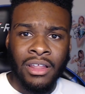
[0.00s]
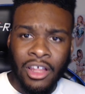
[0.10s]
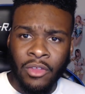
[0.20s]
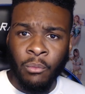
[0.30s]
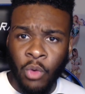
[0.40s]
a
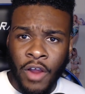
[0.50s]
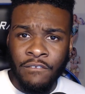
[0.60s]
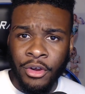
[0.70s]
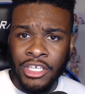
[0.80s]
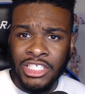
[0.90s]
lot of them were
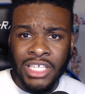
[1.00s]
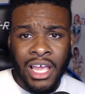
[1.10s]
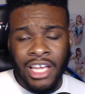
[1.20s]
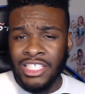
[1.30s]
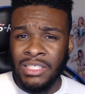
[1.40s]
very
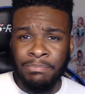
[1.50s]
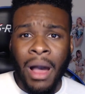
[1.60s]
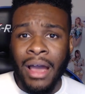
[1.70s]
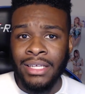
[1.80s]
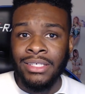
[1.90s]

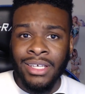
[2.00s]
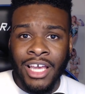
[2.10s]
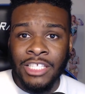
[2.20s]
spotty,